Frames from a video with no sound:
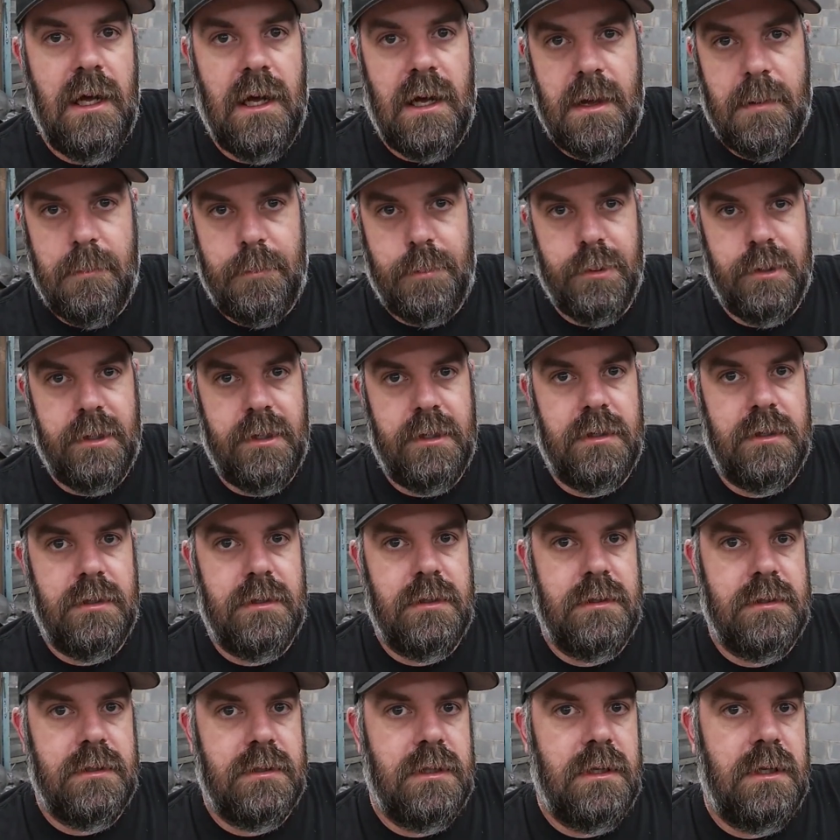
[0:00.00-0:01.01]
I put
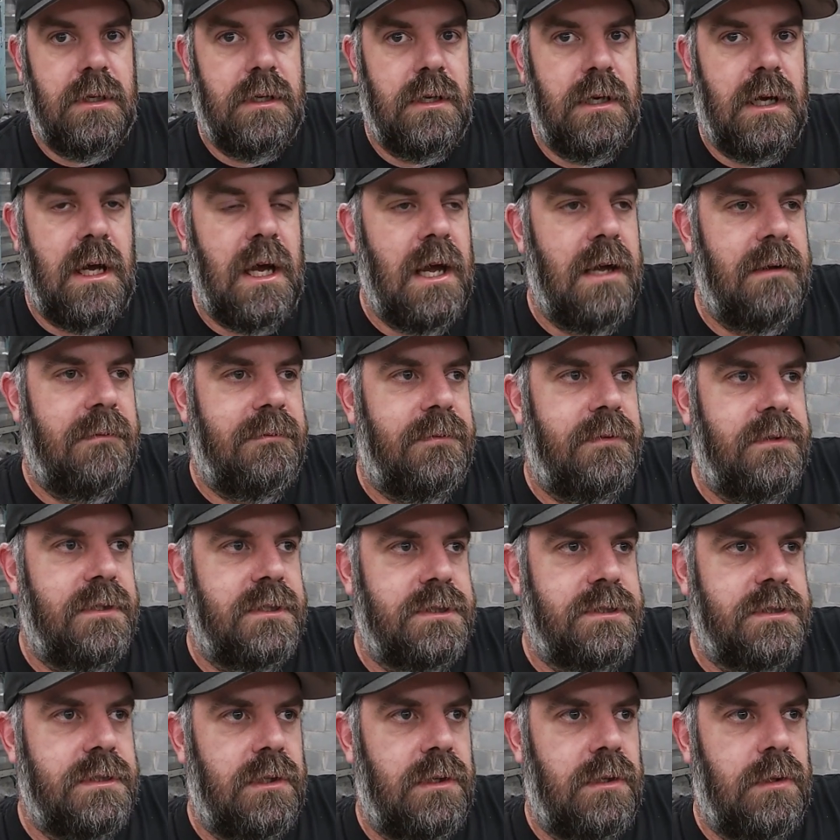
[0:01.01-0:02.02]
the ad for the
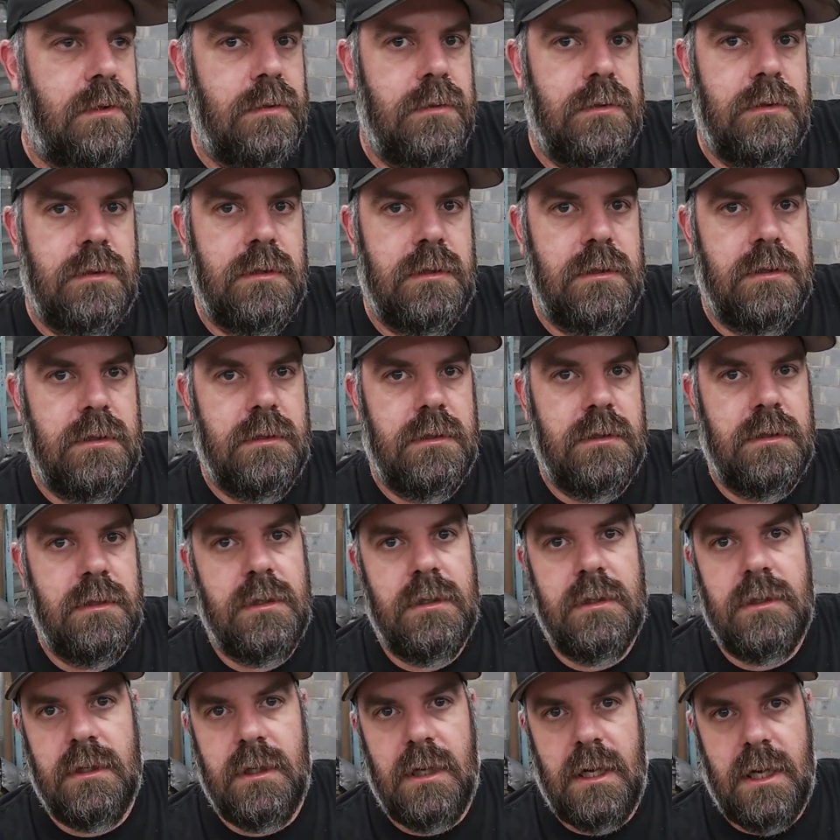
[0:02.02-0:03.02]
show
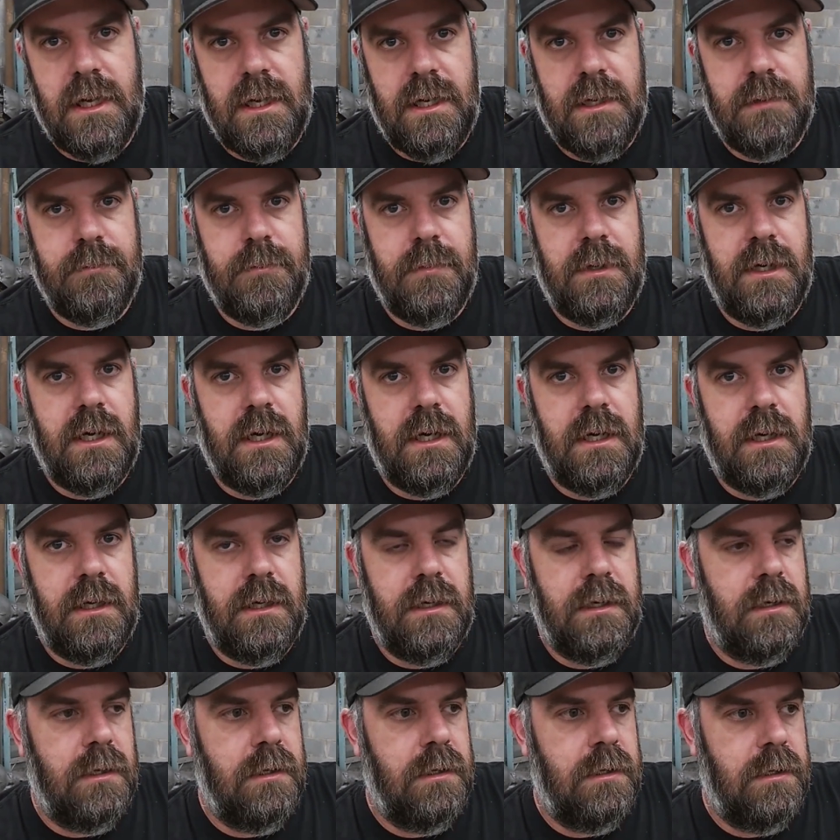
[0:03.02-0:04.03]
on
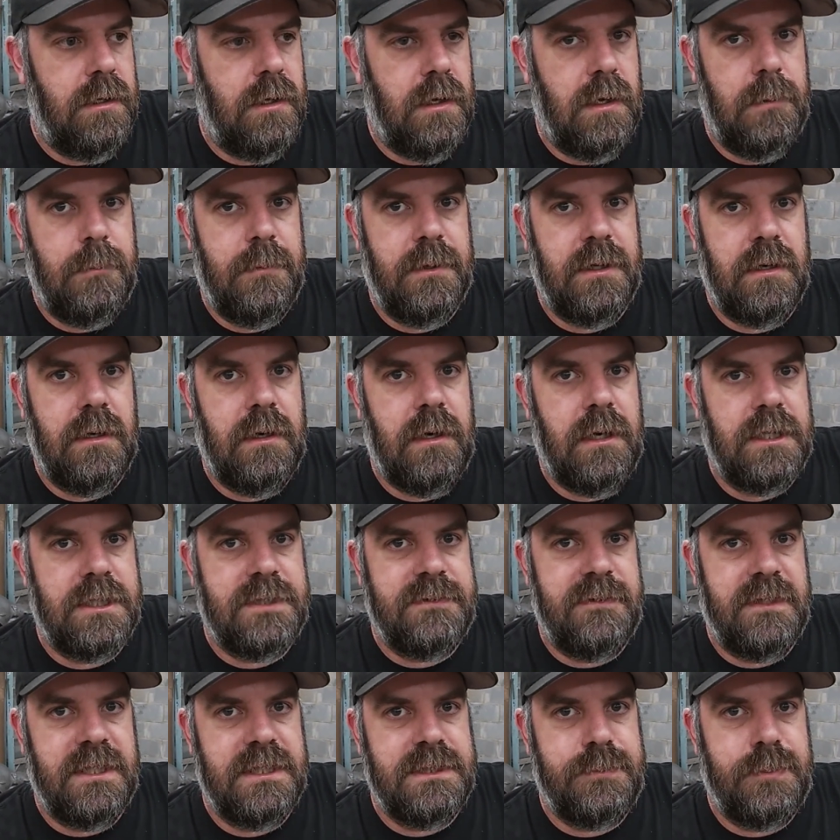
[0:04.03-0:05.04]
my Harmon Garage
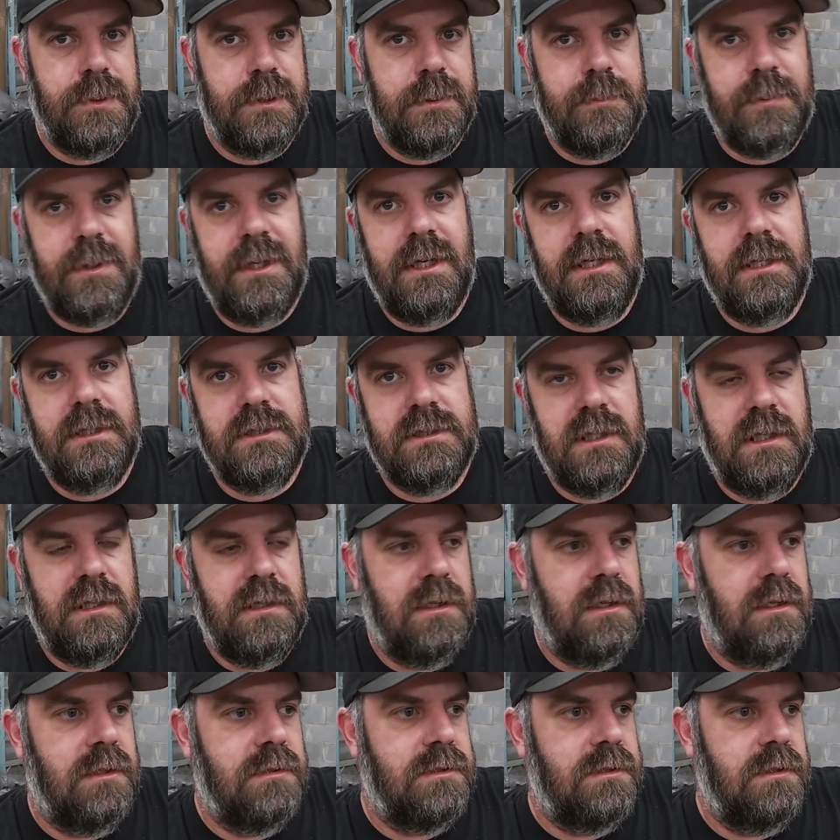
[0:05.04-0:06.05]
Facebook page
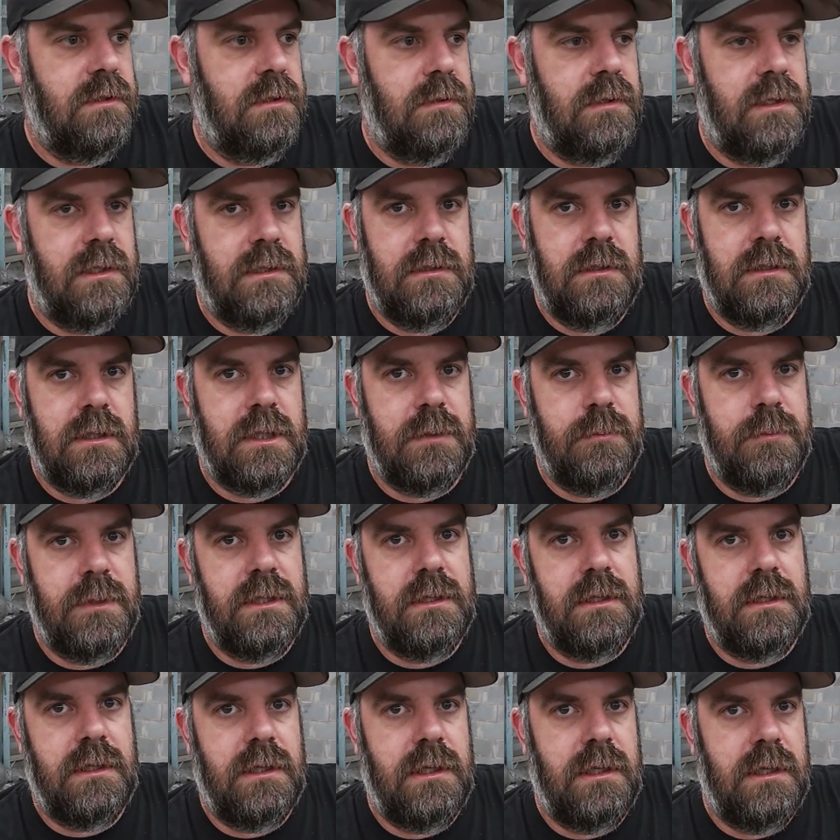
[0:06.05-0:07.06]
and also on the
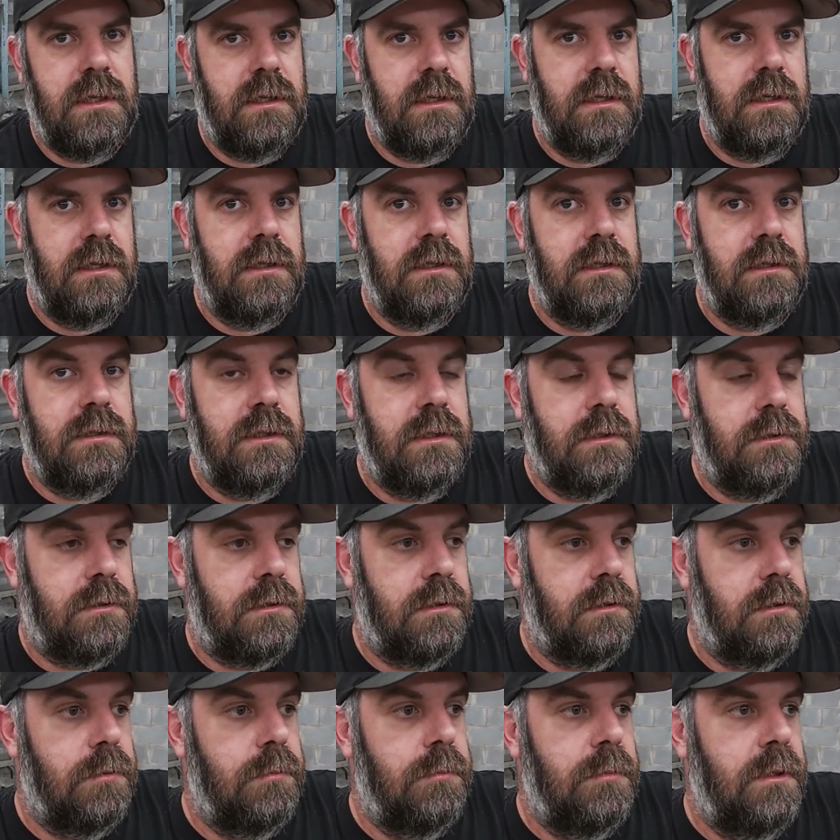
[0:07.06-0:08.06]
community in
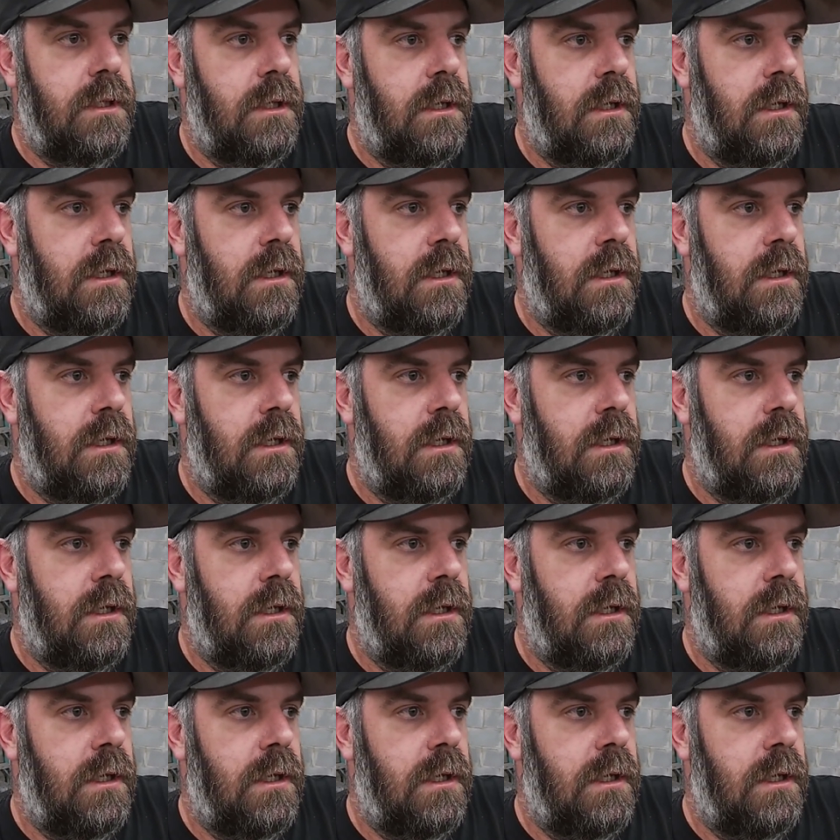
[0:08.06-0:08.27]
YouTube.